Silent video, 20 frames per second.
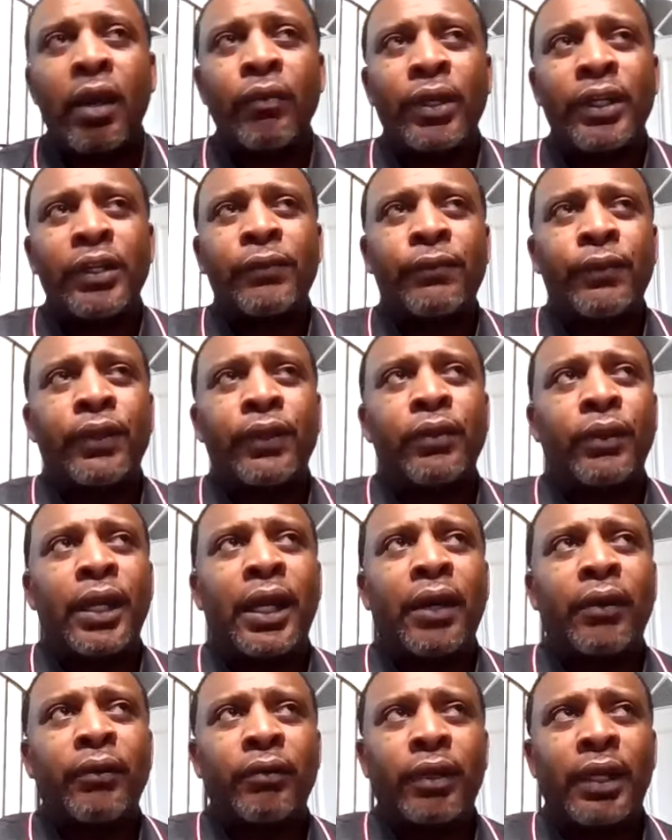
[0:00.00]
already
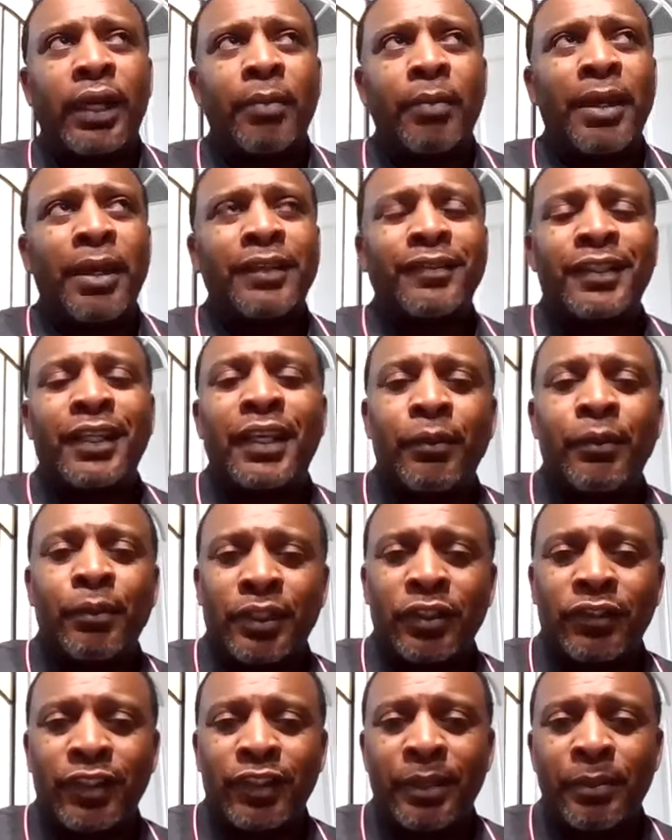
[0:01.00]
figured out, am I
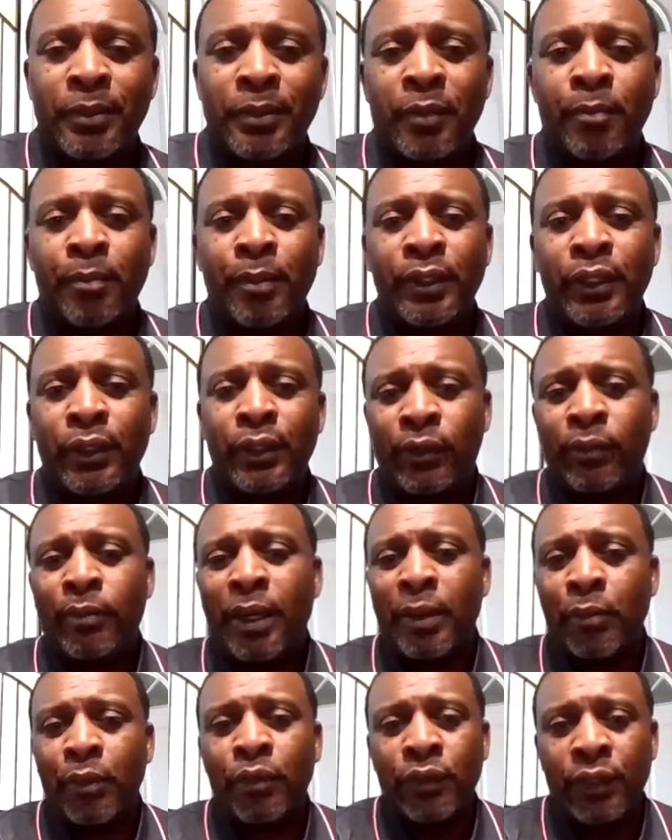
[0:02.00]
staying with the same company
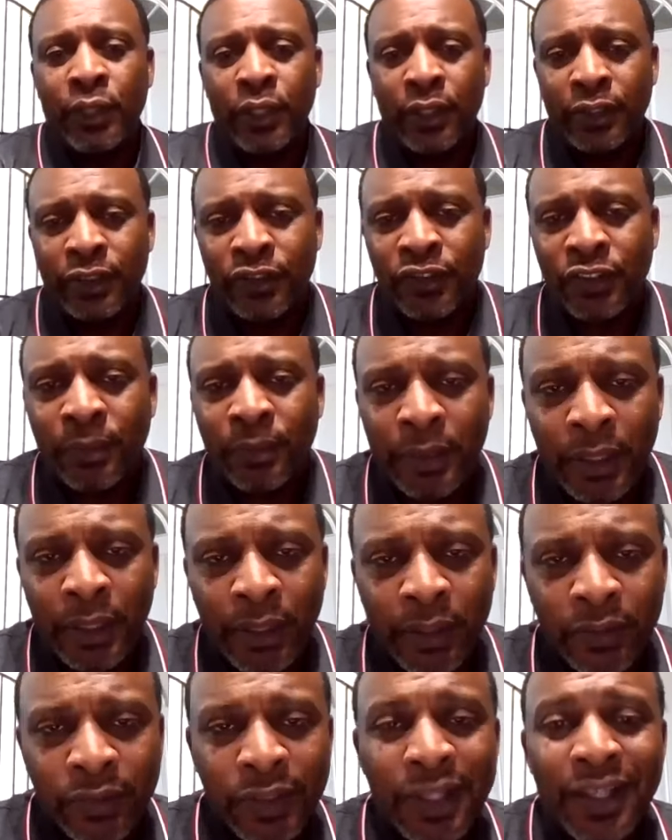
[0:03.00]
or am I moving on to
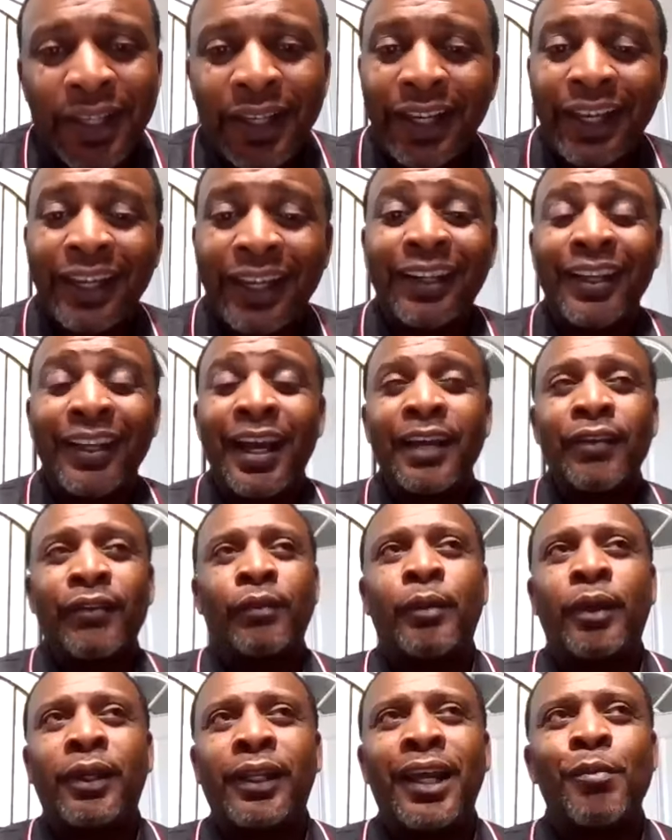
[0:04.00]
something else? And a
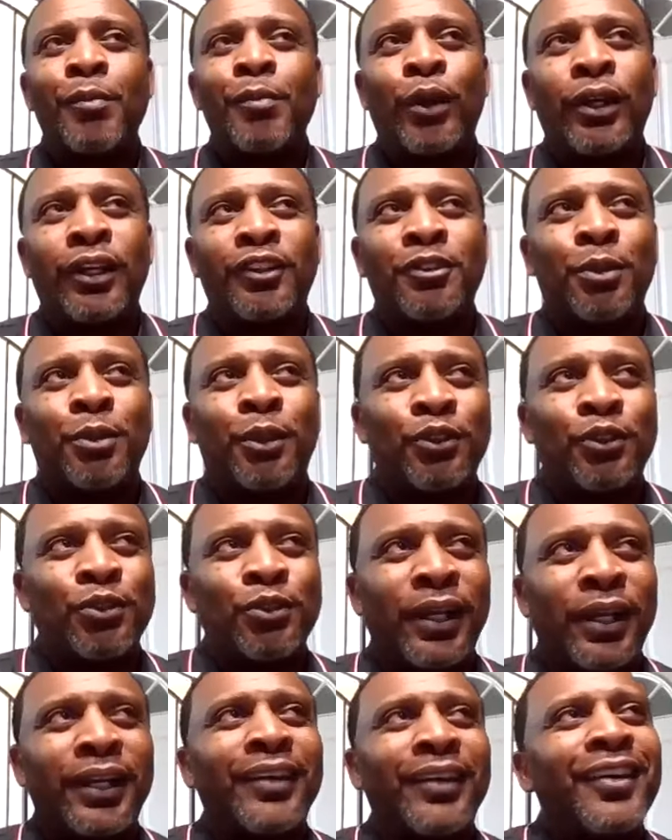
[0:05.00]
lot of them are like mortgage
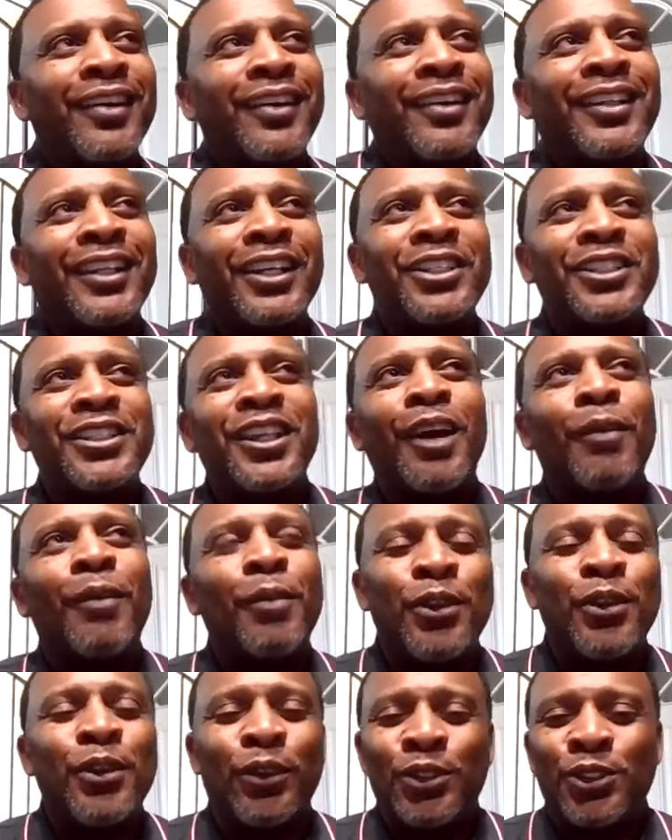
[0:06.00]
brokers, right? They're
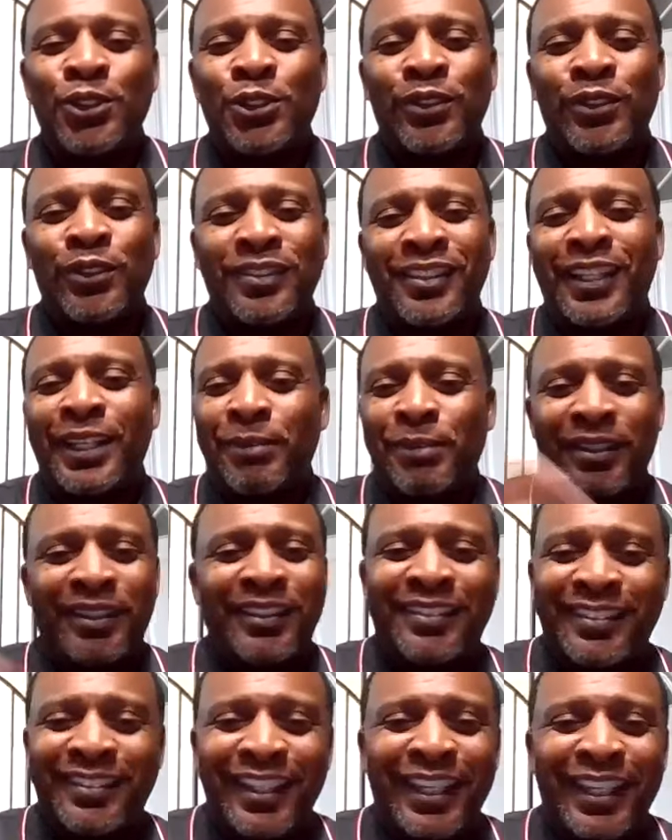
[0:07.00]
shopping your insurance
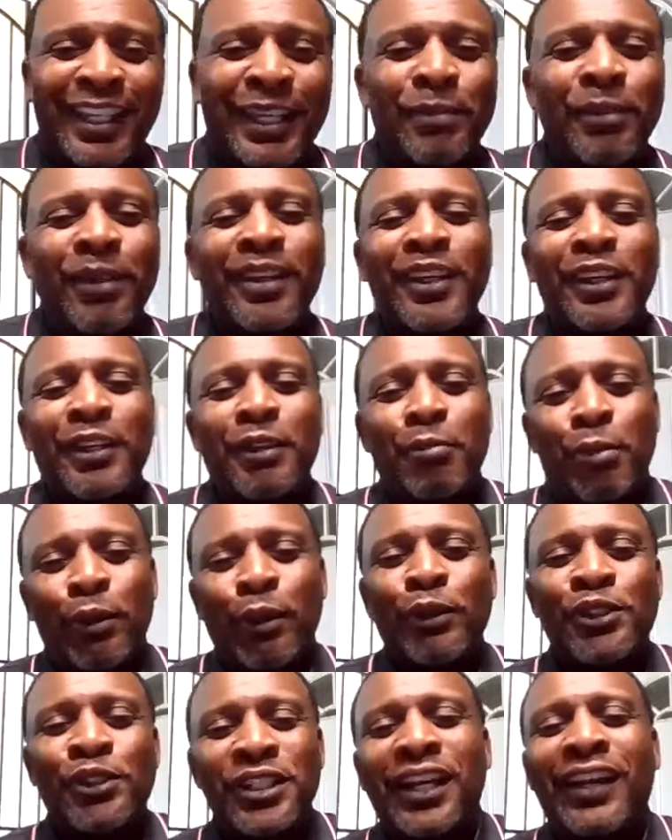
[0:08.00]
claims are the same.
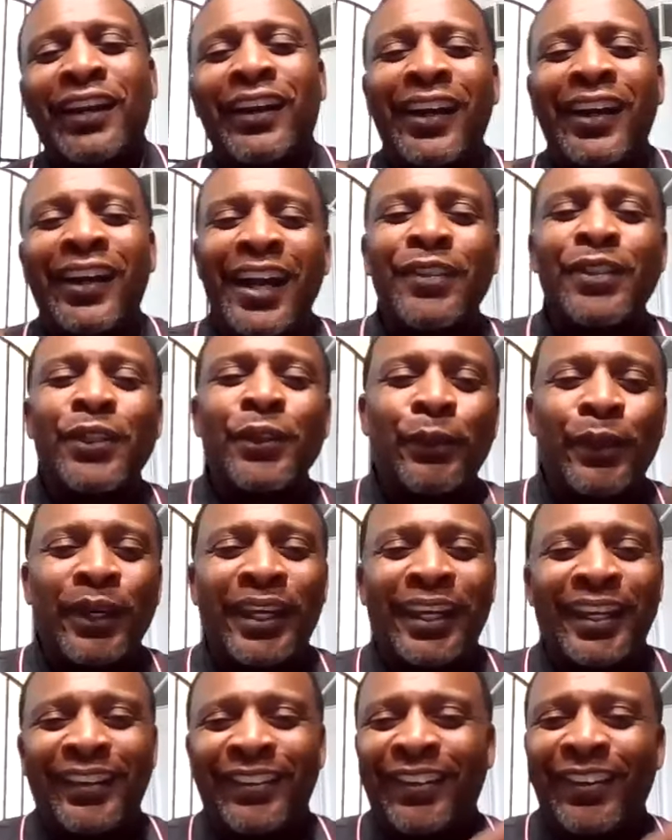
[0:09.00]
Berkshire
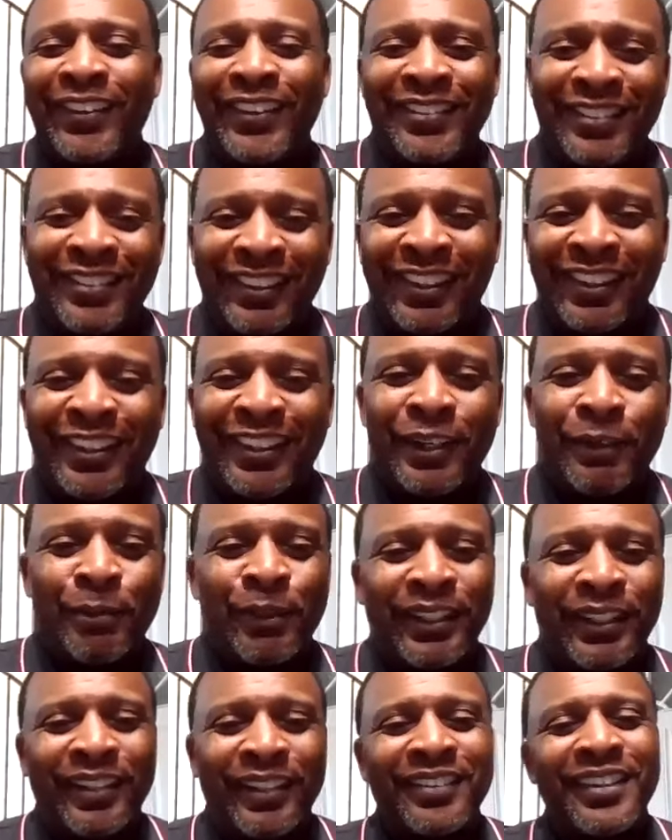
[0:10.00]
Hathaway and all these other
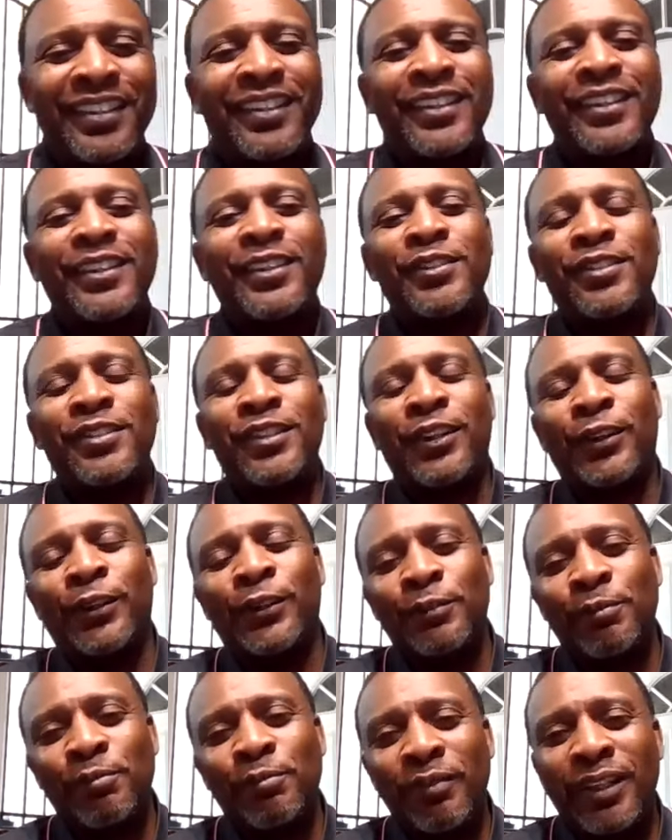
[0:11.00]
companies.
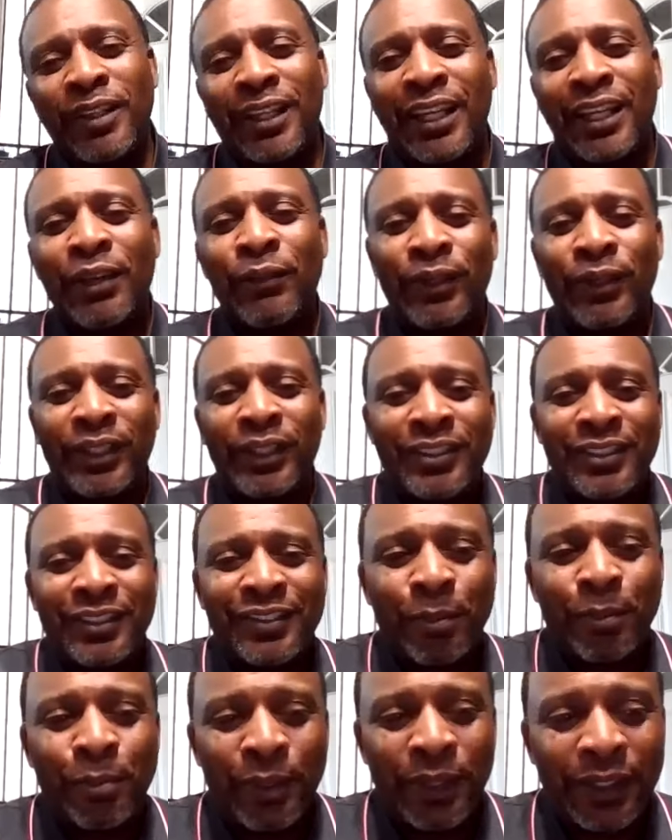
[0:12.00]
So it
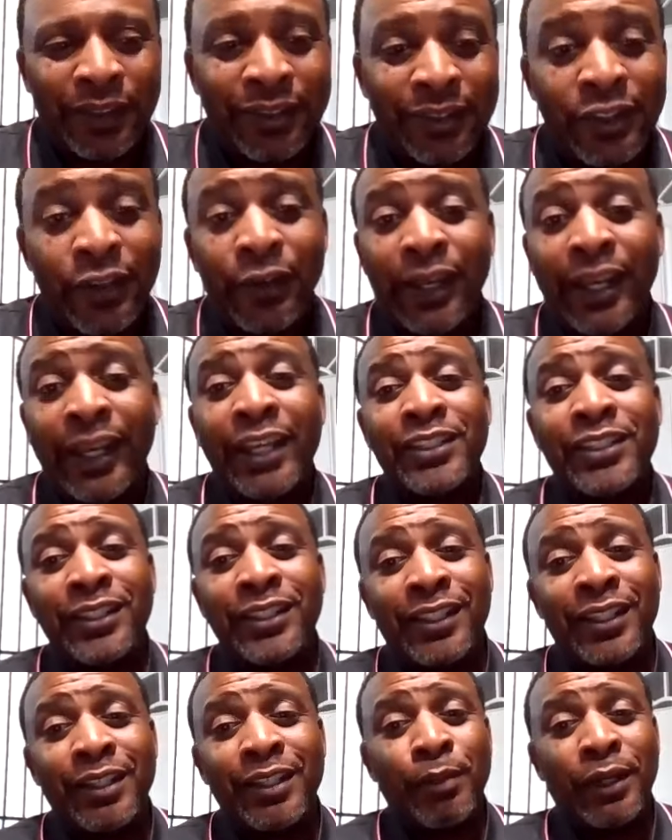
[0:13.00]
really just depends. Your
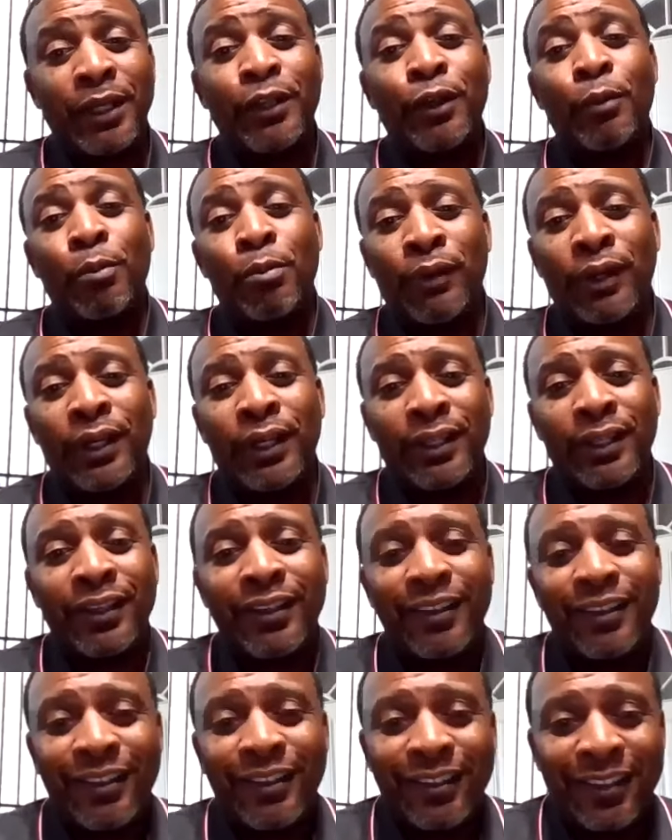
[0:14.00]
agent can make or
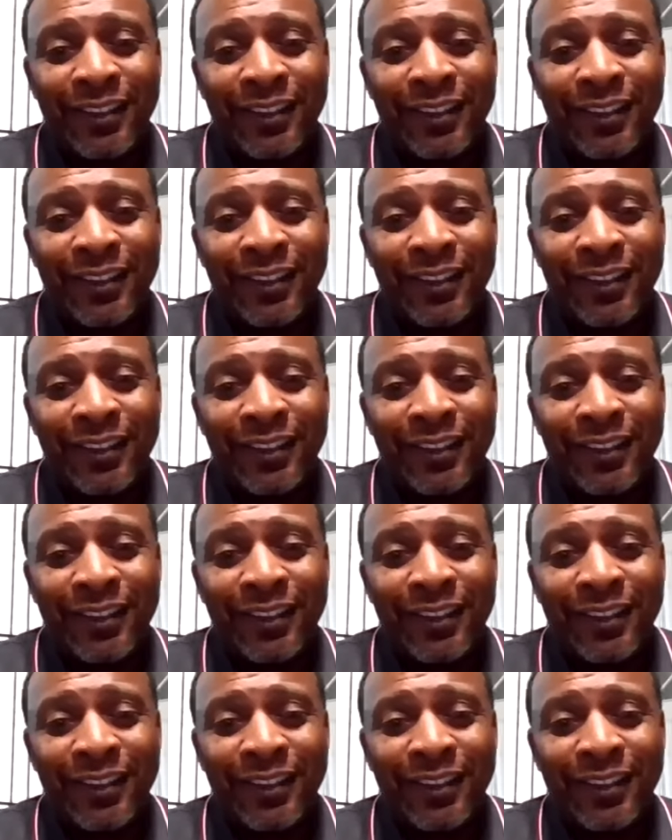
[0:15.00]
break